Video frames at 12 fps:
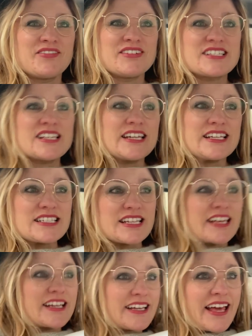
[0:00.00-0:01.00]
We're still
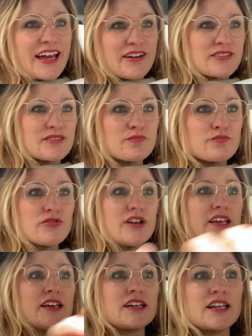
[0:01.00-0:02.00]
eating it now.
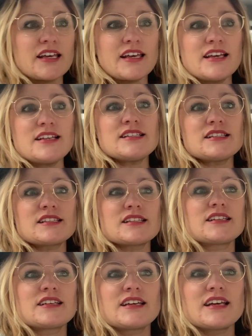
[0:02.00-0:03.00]
Brilliant it is.
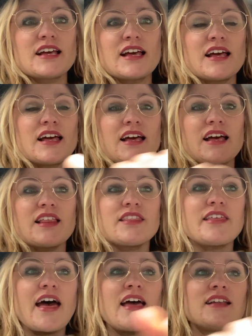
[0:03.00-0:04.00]

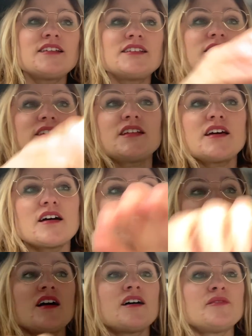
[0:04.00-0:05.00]
Then
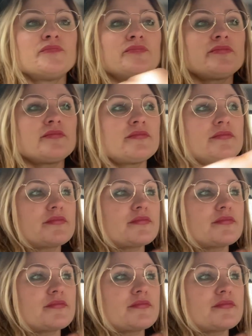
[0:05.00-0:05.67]
um,